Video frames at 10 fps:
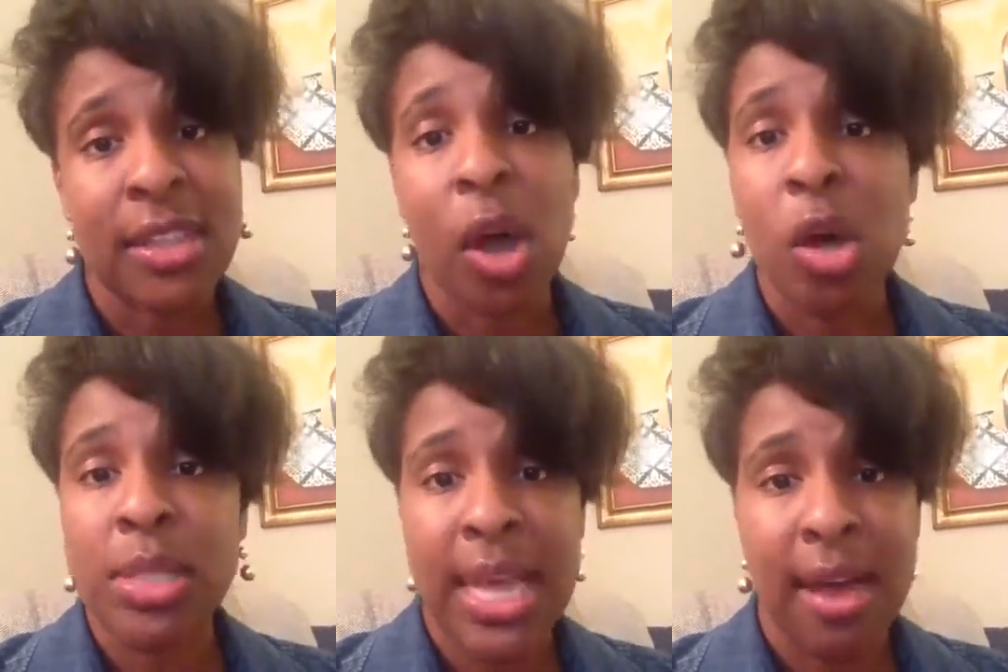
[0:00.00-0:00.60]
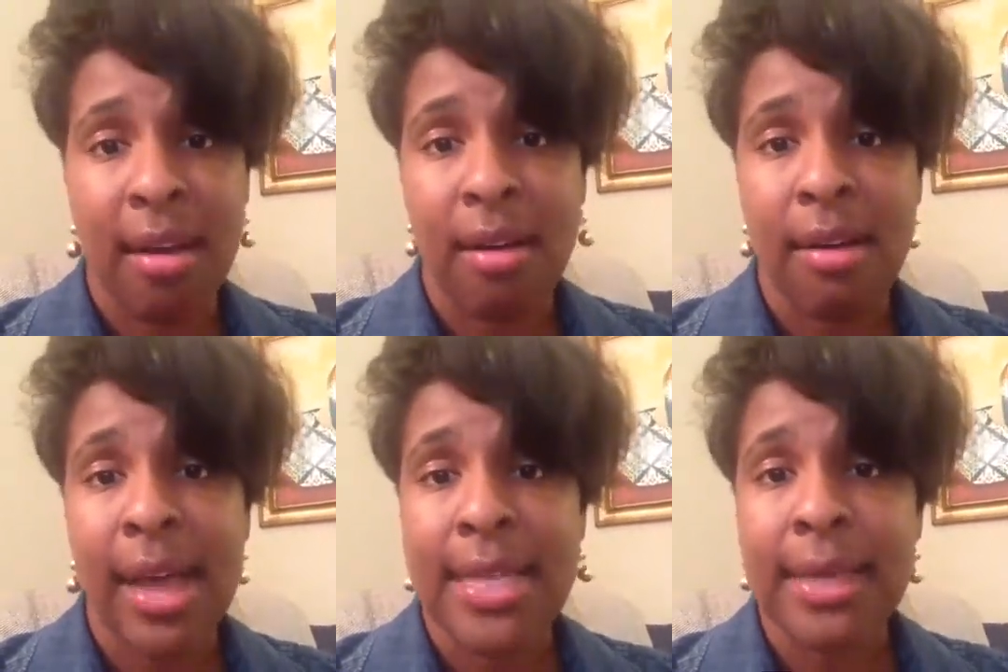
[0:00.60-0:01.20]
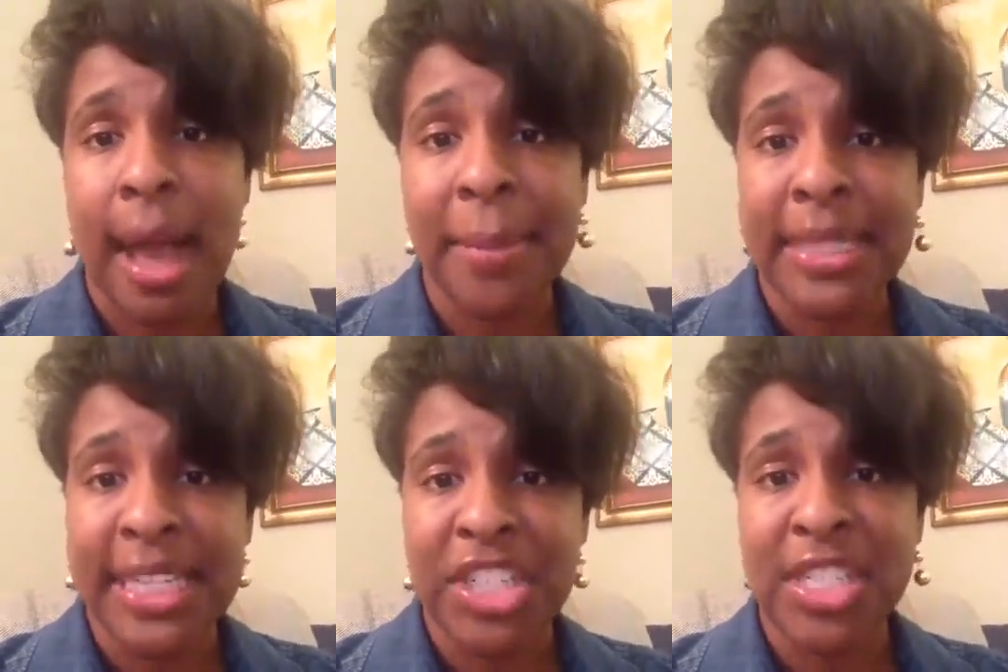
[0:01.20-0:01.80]
The hotel has
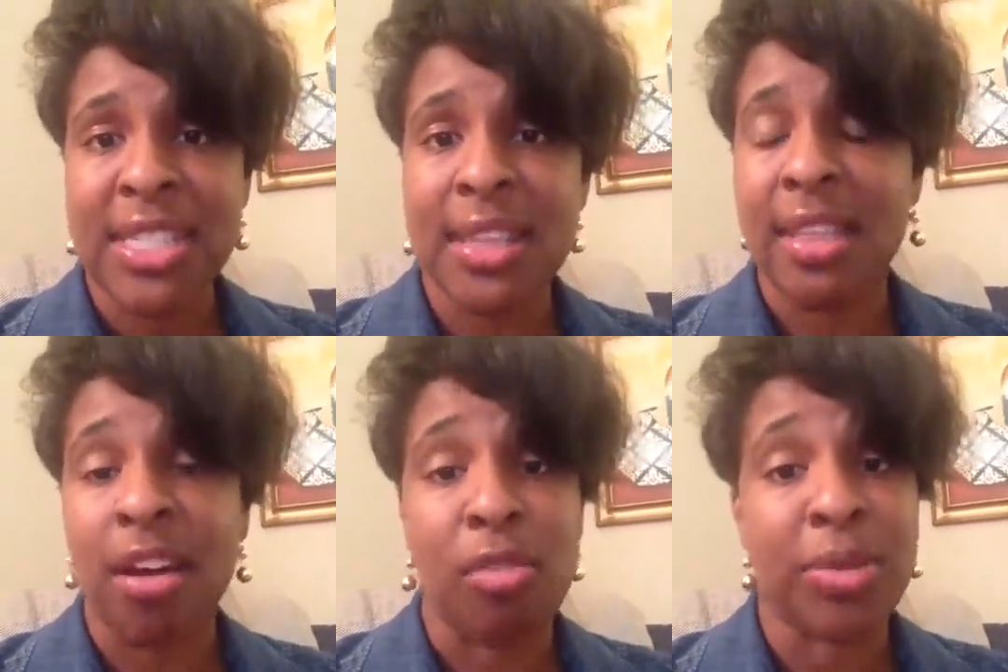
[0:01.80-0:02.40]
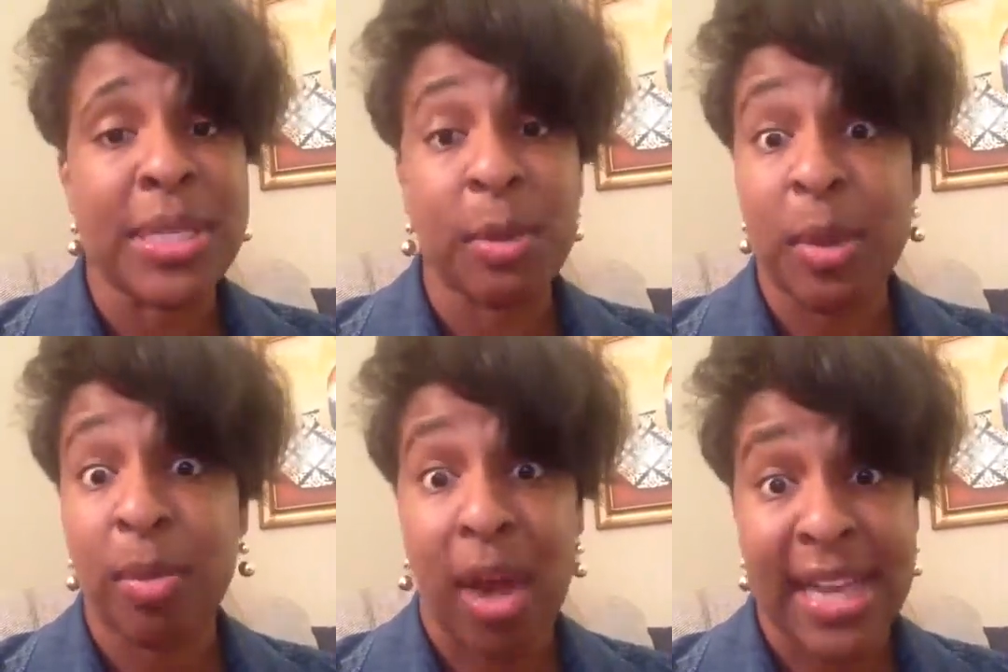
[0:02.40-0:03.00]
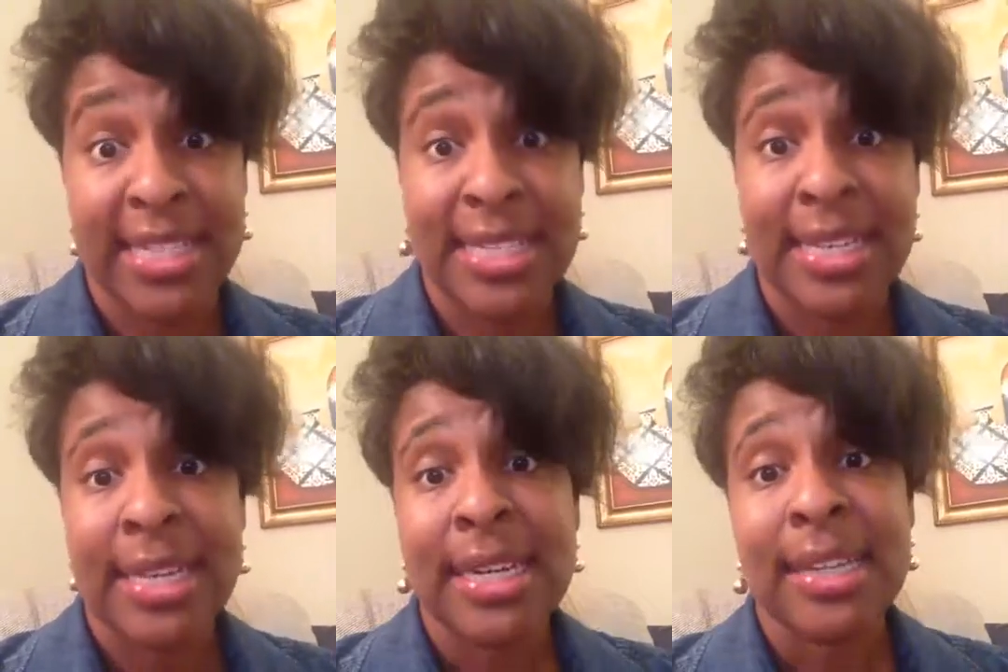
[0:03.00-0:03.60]
accommodations that are reasonably priced
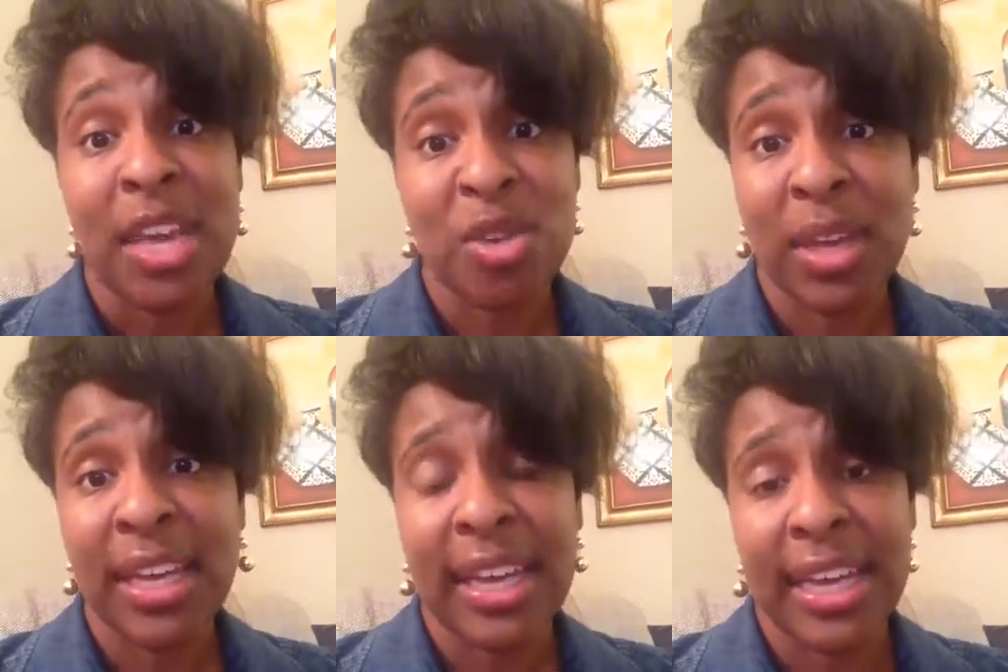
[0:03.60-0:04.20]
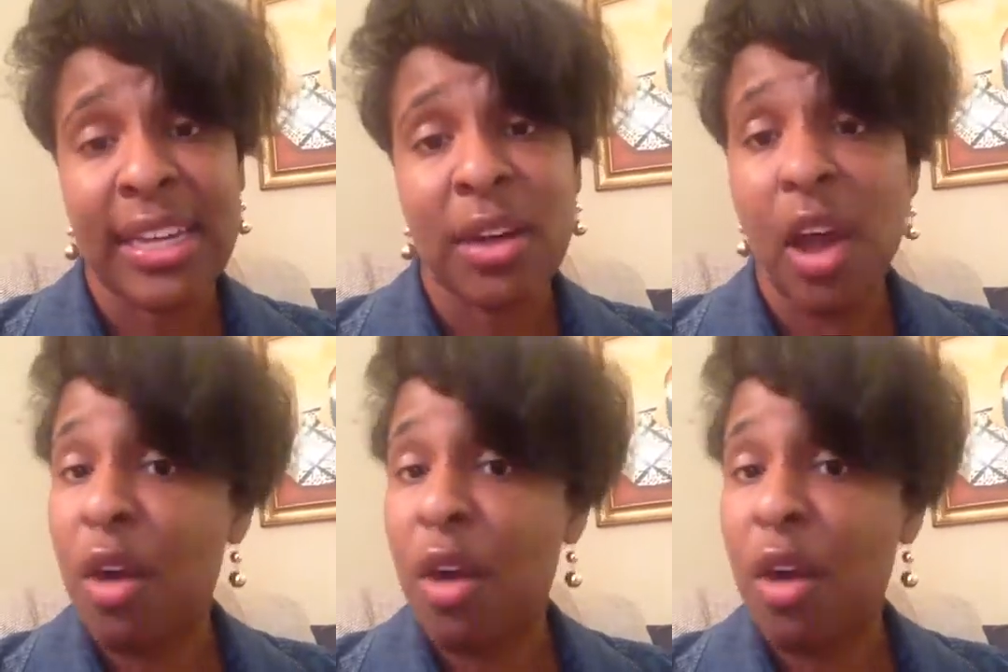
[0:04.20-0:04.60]
that you can get